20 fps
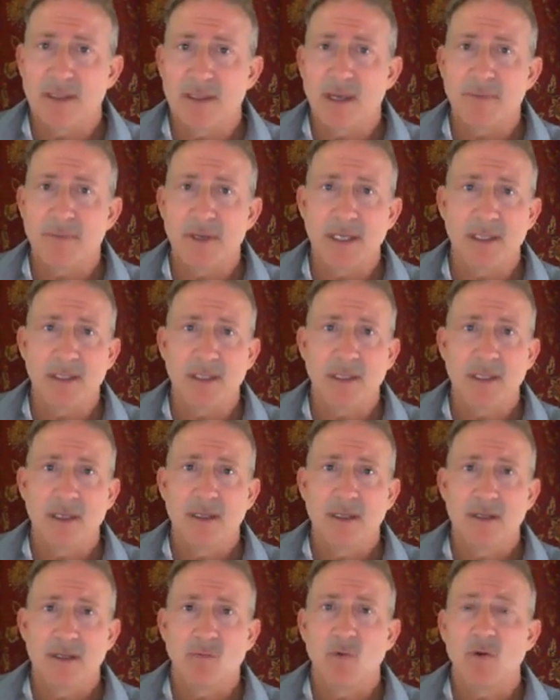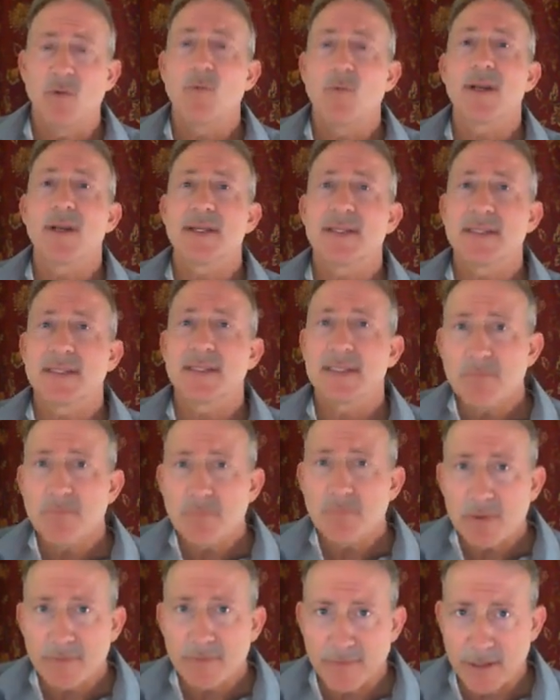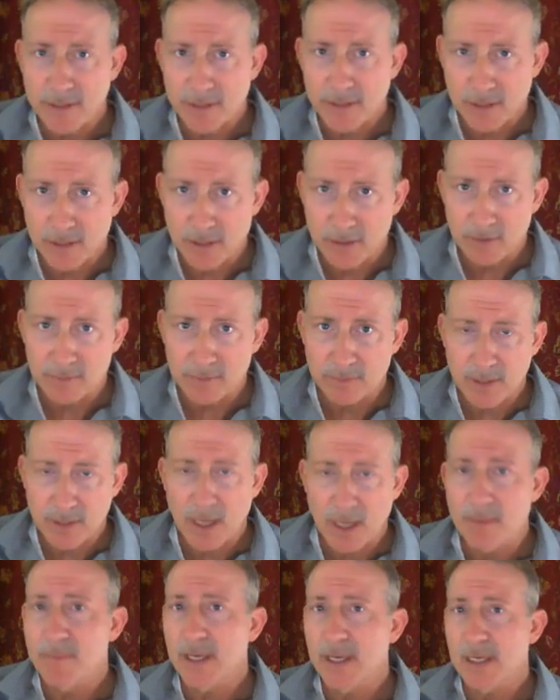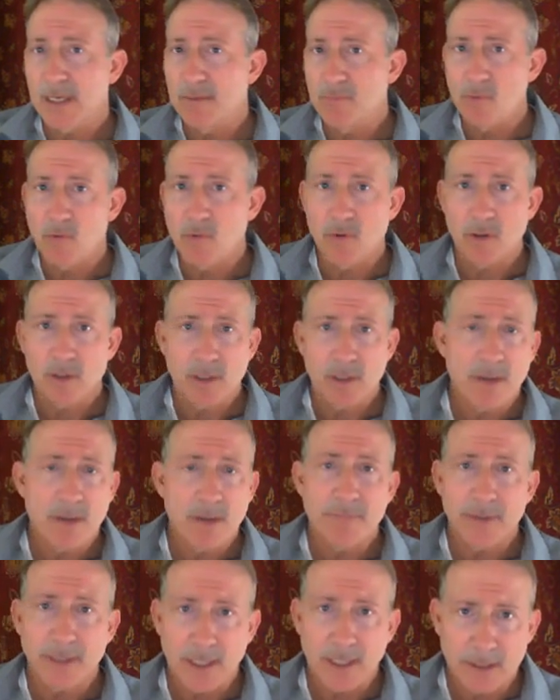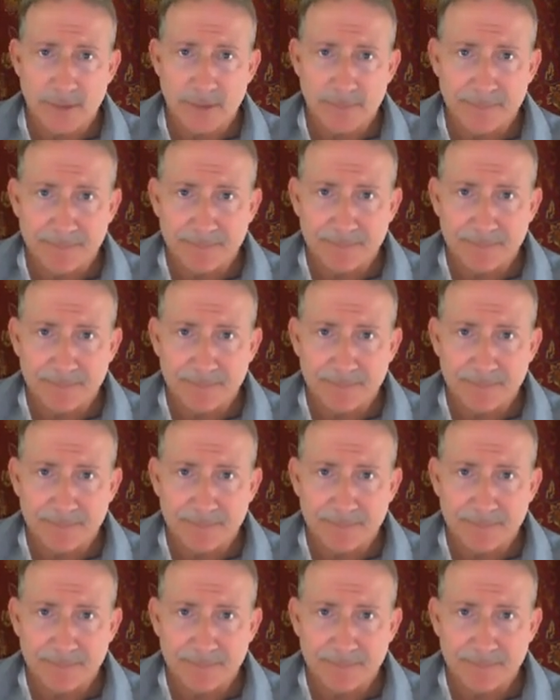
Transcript: I mean, we want to simplify the code, not make it more complicated.